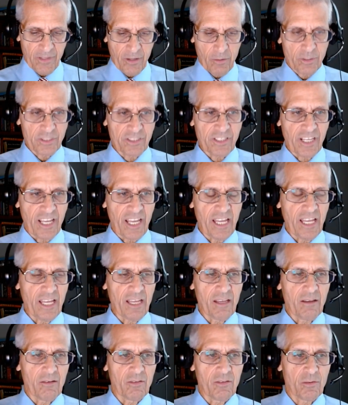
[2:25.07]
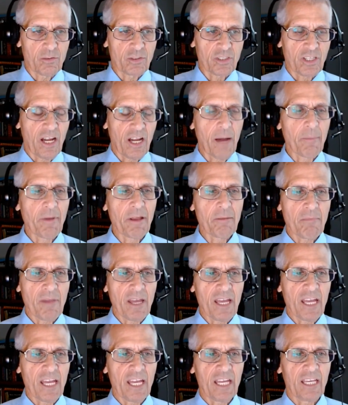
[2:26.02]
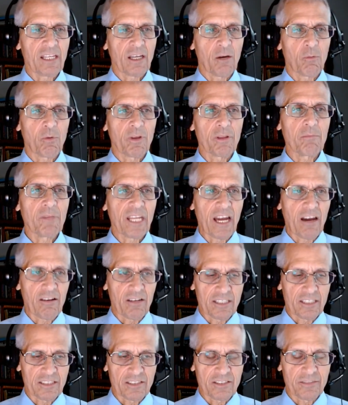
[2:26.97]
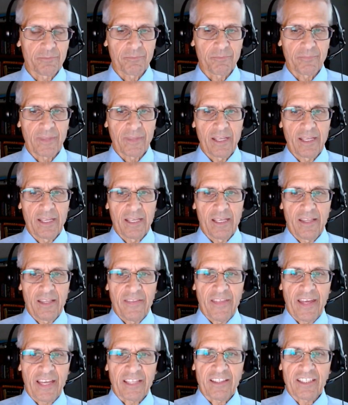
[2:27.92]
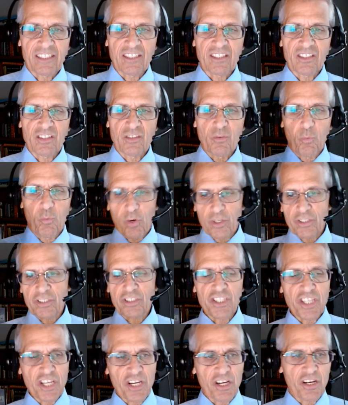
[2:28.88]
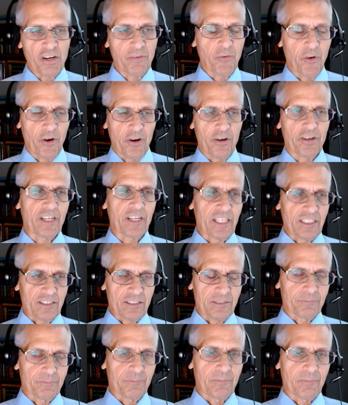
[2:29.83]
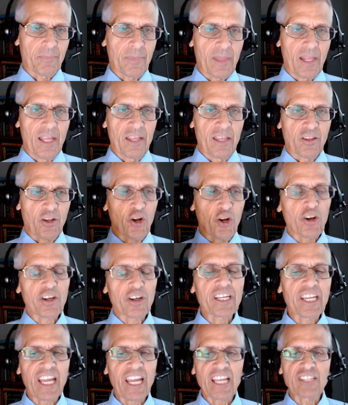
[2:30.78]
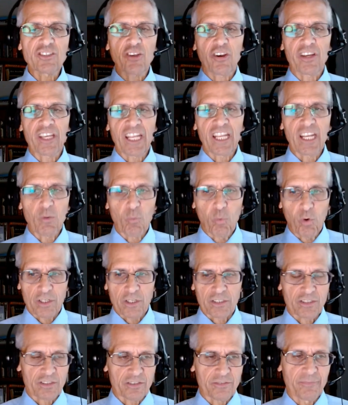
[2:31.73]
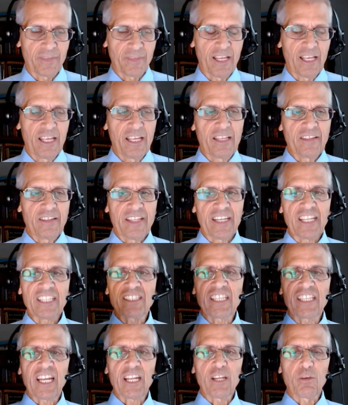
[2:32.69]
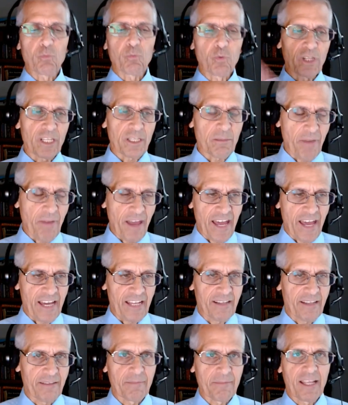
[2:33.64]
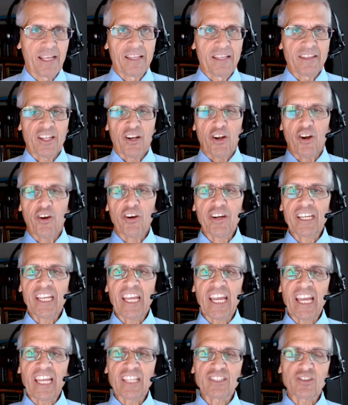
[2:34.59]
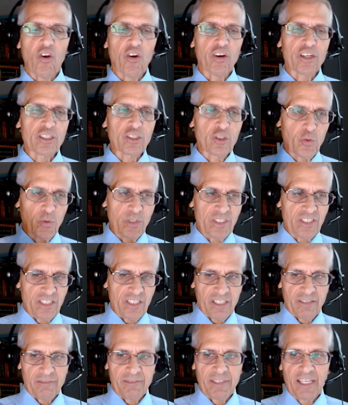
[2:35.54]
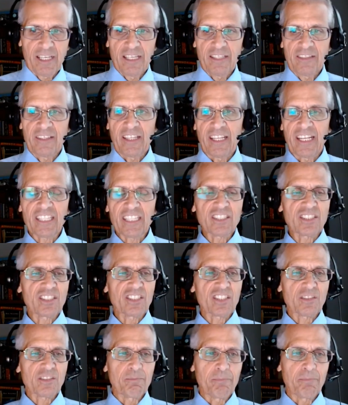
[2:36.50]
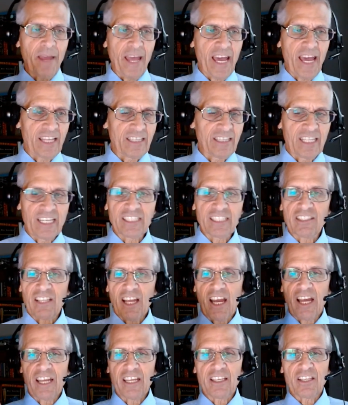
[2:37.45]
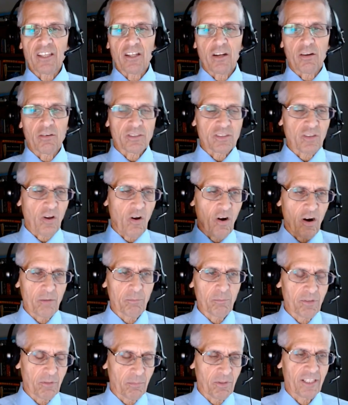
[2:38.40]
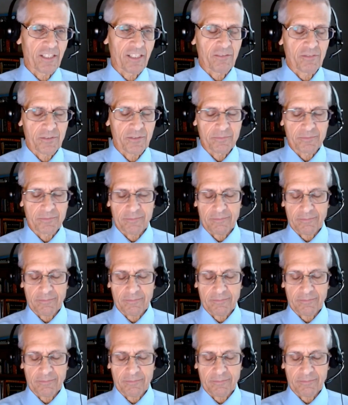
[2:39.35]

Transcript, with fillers: there was a there was a comment made on one of the media outlets that this is the worst year for hurricanes the hurricanes are getting worse, that it's getting really bad, that hurricanes are increasing, that it's just bad, that it's, I, you know, it's hard to believe.